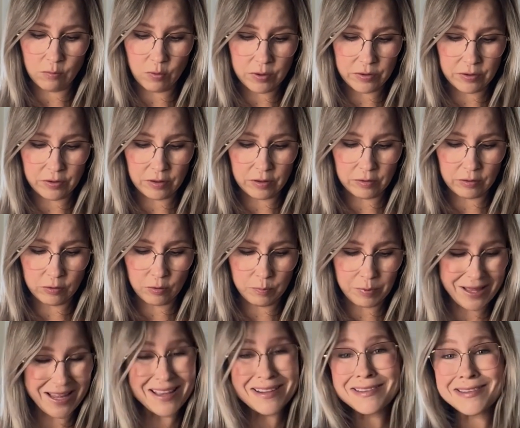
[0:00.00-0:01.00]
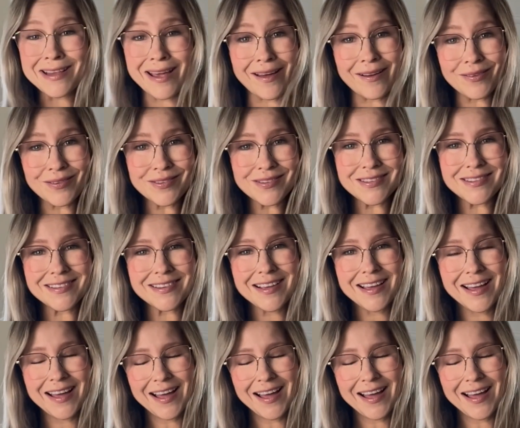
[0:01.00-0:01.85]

with their little plant cells.